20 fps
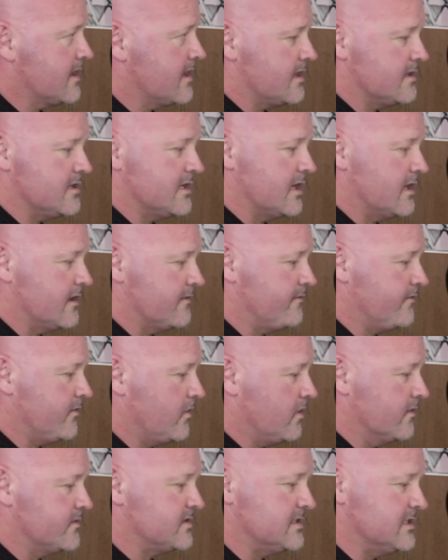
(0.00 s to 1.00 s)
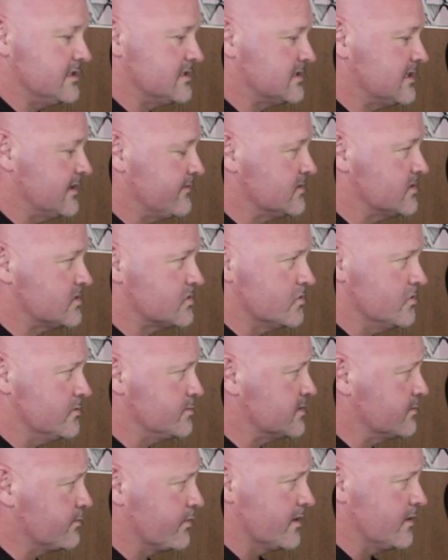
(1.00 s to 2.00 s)
And, 5, 6, 7
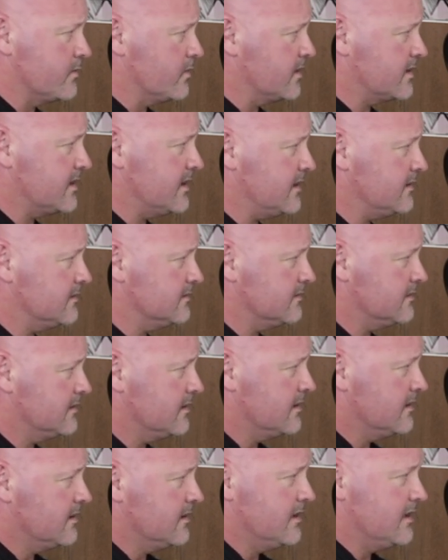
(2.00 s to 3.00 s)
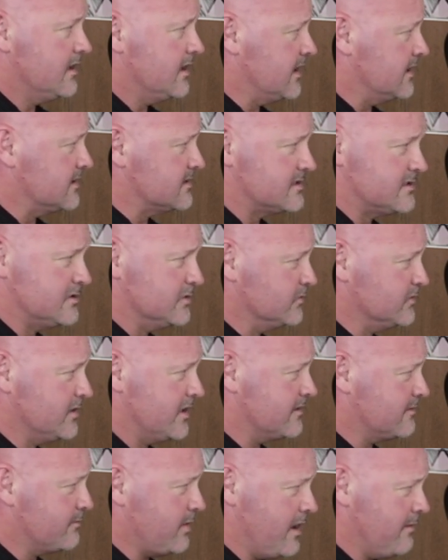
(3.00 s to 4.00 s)
scoops of pre-workout and still
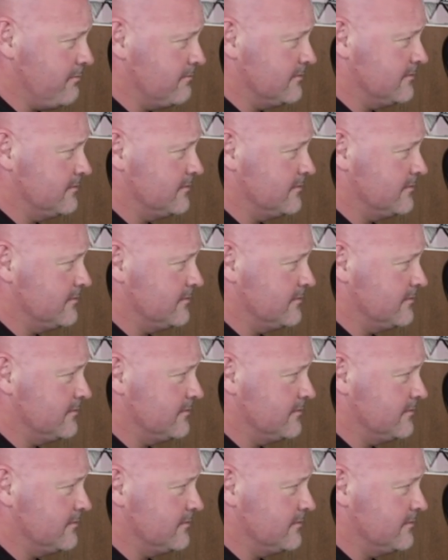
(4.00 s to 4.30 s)
no pump.